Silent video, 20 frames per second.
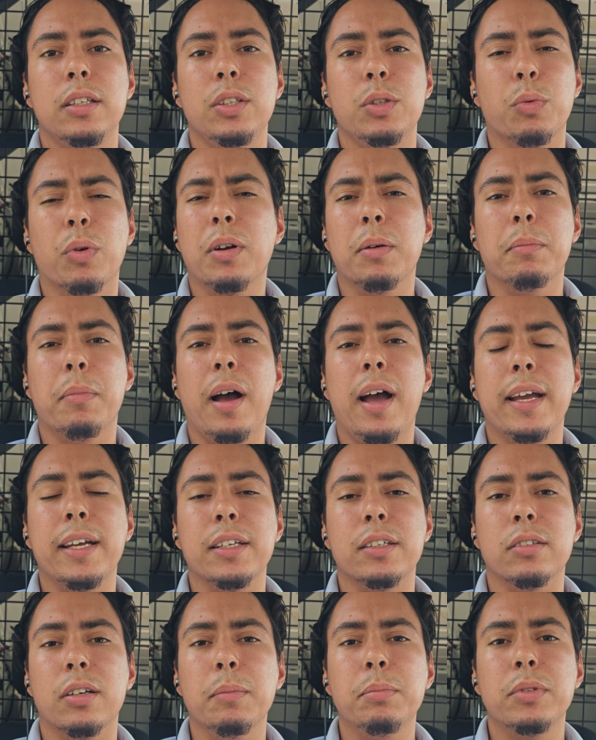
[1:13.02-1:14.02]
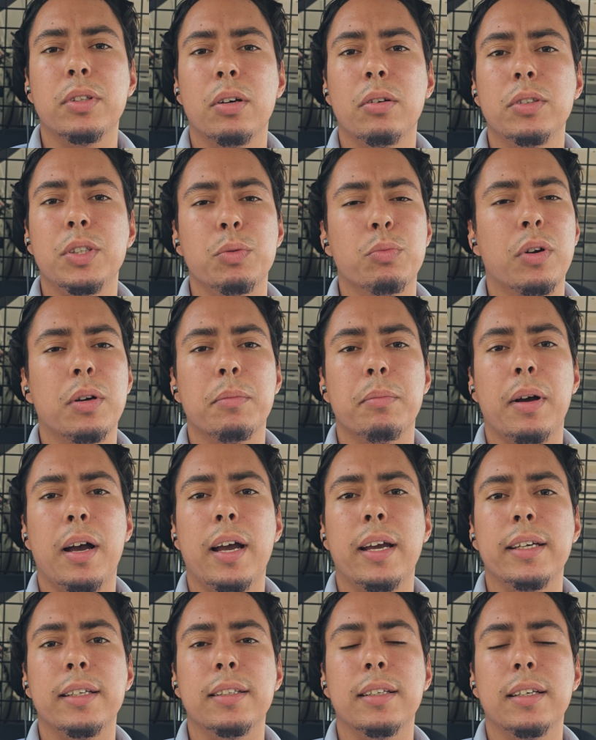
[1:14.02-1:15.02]
You weren't buying crypto, you weren't
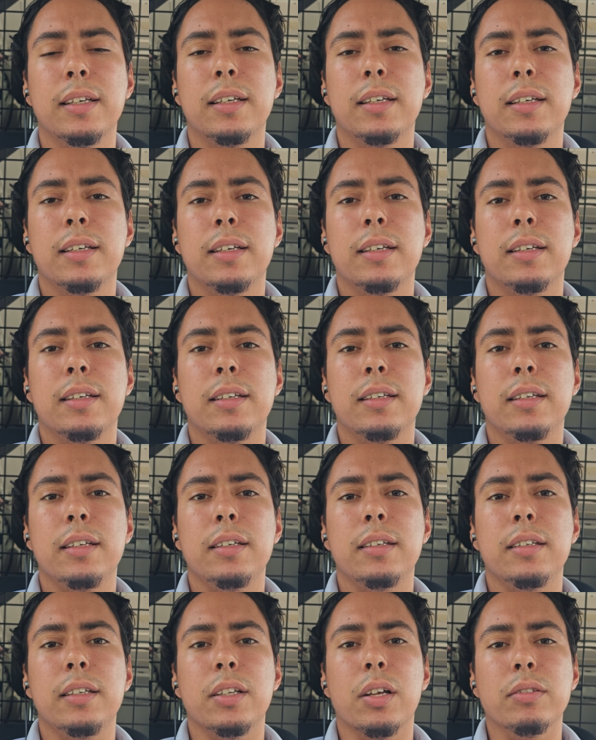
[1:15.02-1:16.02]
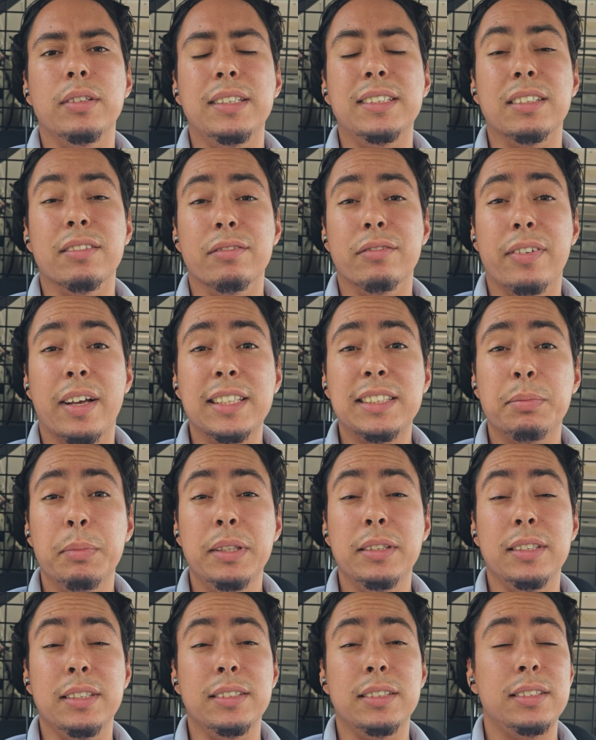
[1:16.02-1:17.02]
buying, you know, these
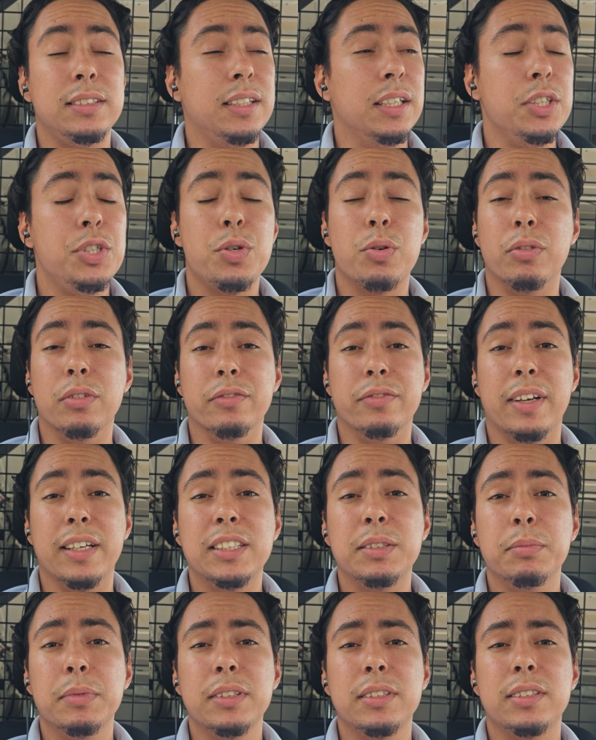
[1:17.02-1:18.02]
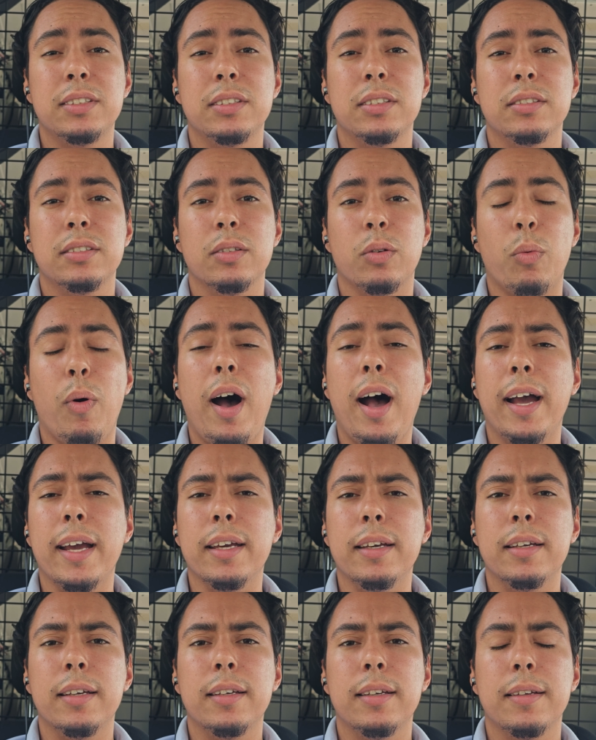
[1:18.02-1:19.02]
digital investments.
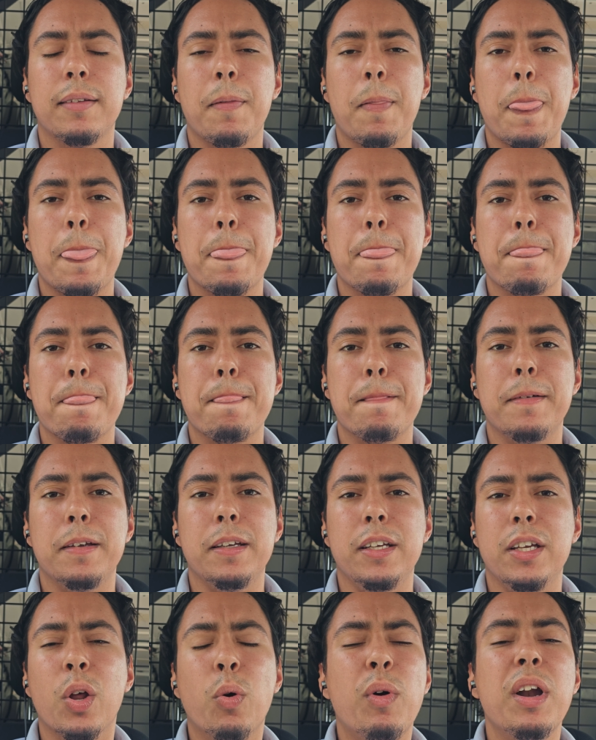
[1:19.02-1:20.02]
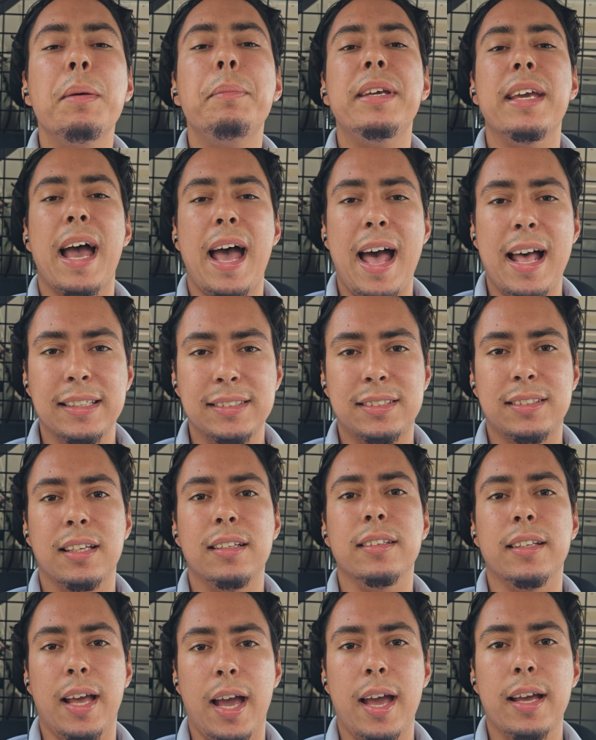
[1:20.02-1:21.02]
Why? You don't want to be
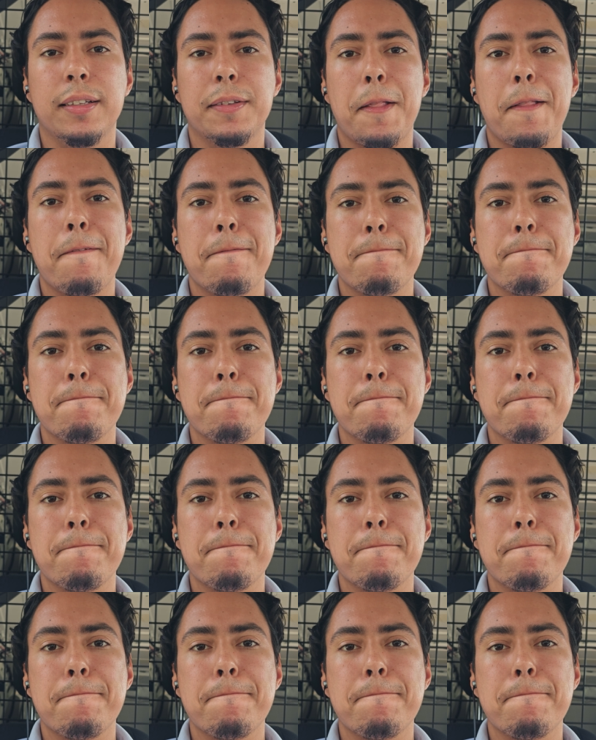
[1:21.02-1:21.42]
asked that,